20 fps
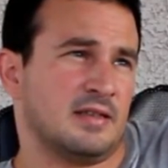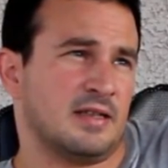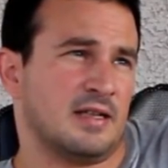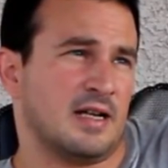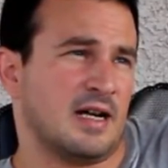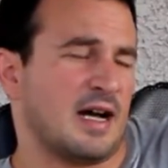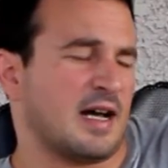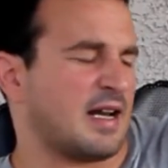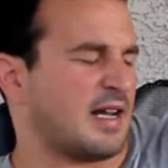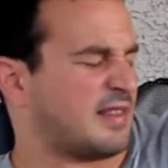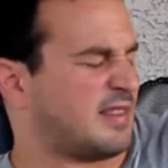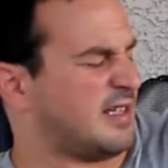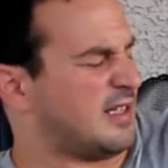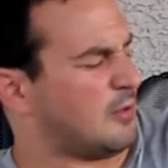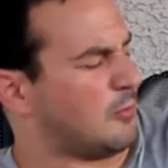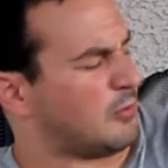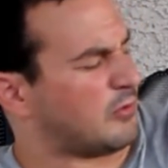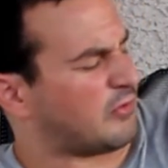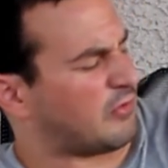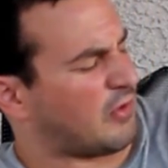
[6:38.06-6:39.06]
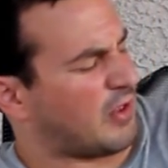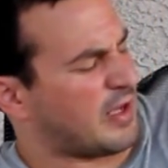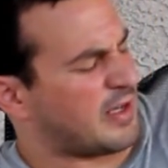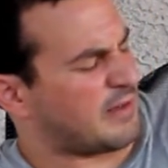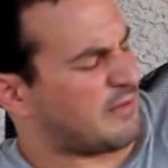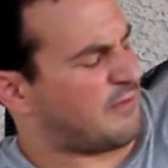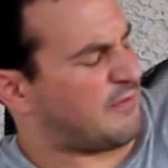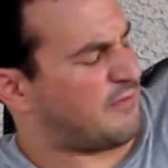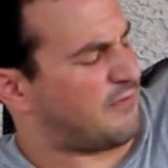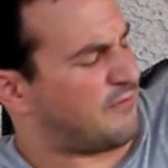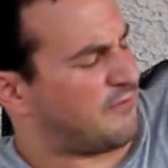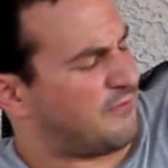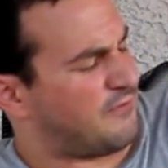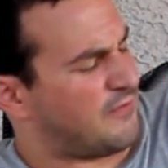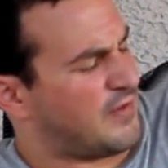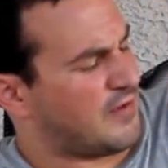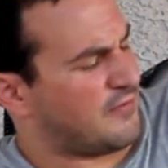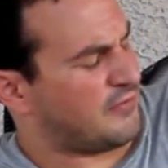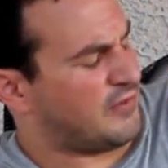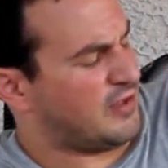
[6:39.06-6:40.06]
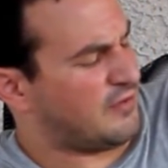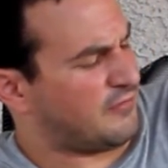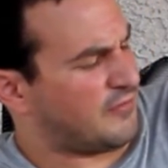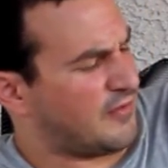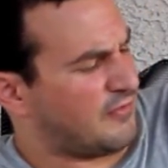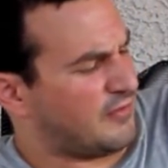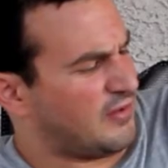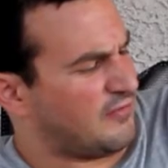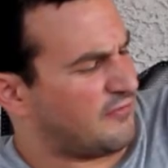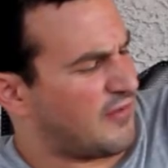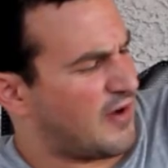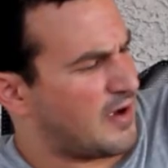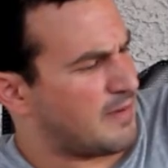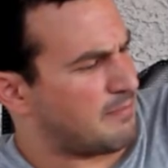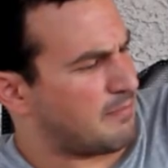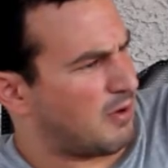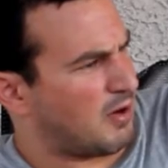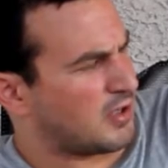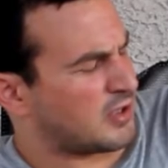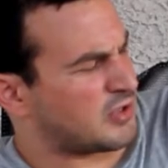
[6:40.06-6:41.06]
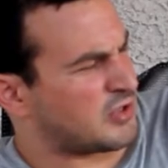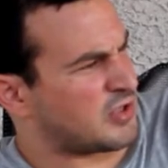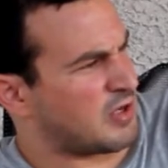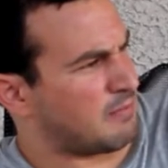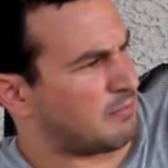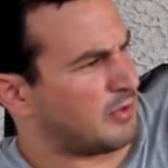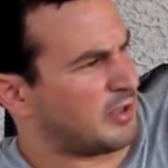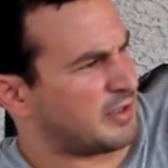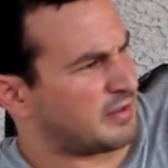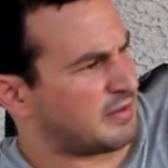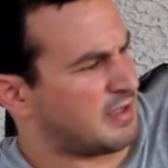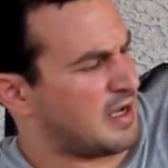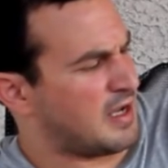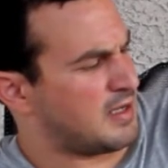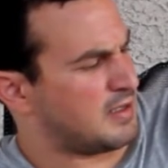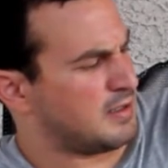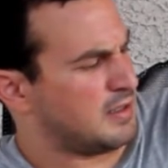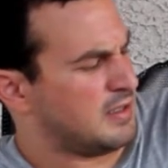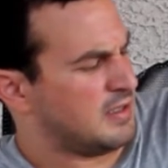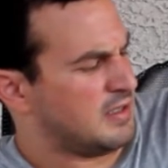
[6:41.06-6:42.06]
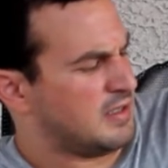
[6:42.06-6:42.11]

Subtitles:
I think it was like 50, 55 bucks, something like that.